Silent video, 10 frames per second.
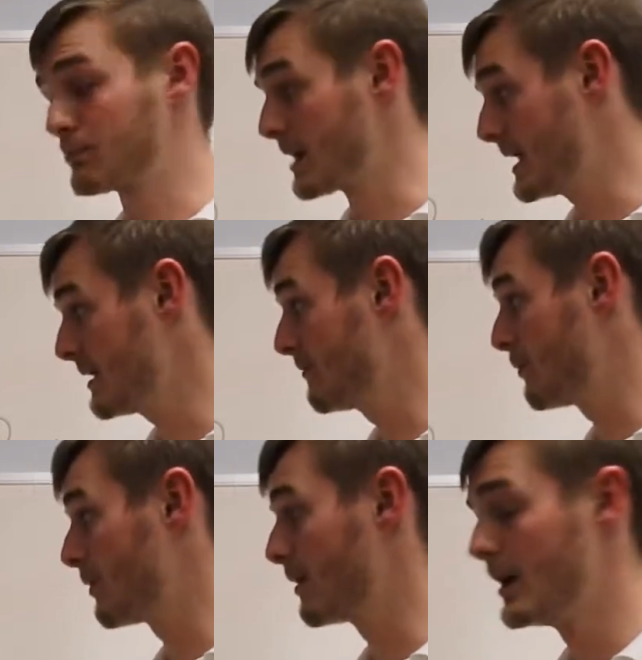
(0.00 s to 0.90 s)
paying
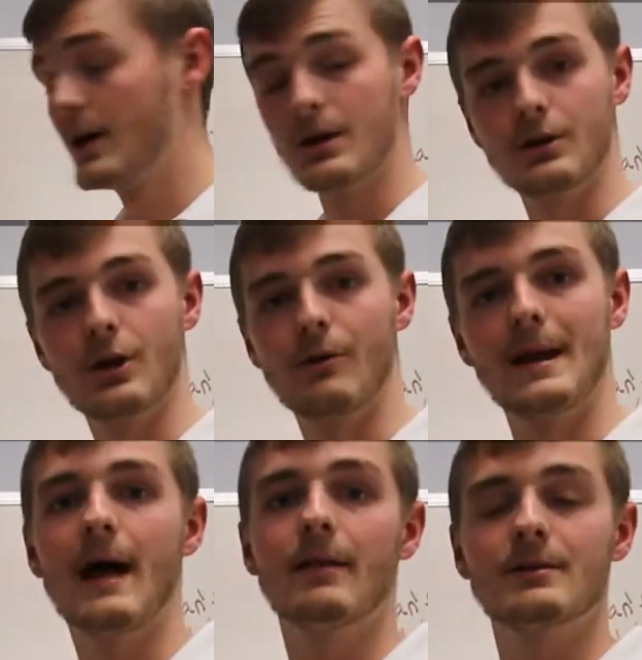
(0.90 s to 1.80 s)
for, an
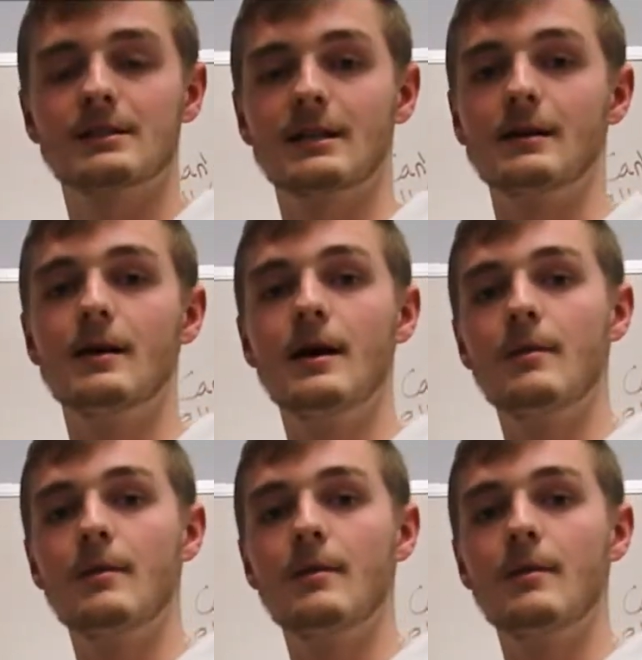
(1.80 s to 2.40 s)
LLC,